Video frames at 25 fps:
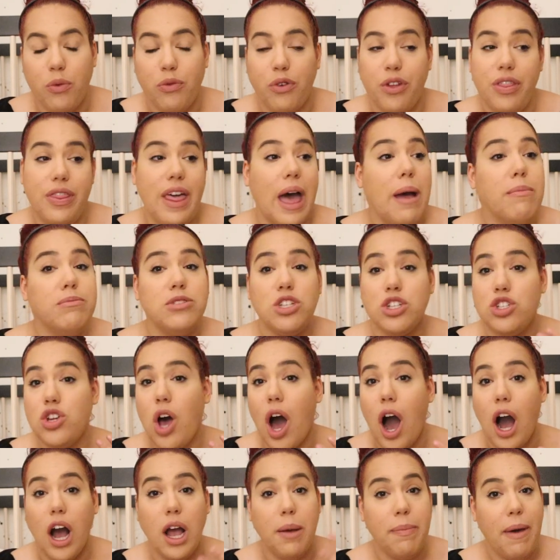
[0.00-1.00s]
for them to
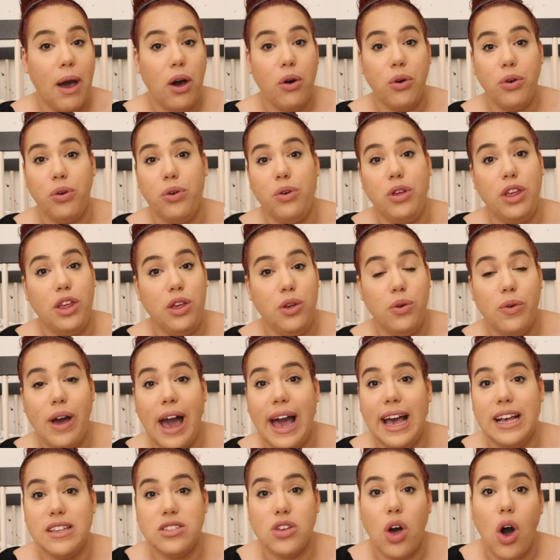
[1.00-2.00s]
talk about who you
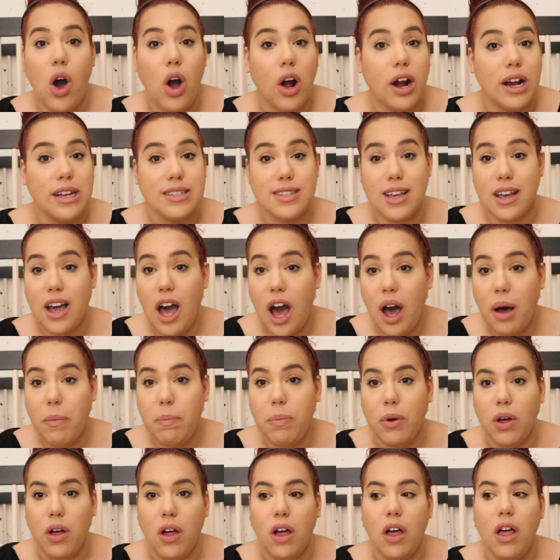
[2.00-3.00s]
guys are as a
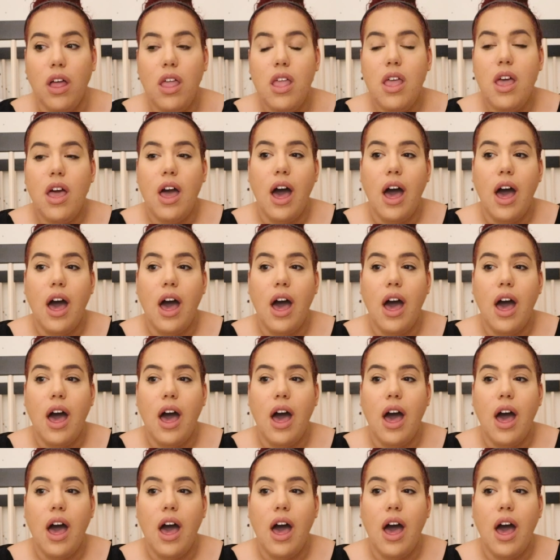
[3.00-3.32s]
couple,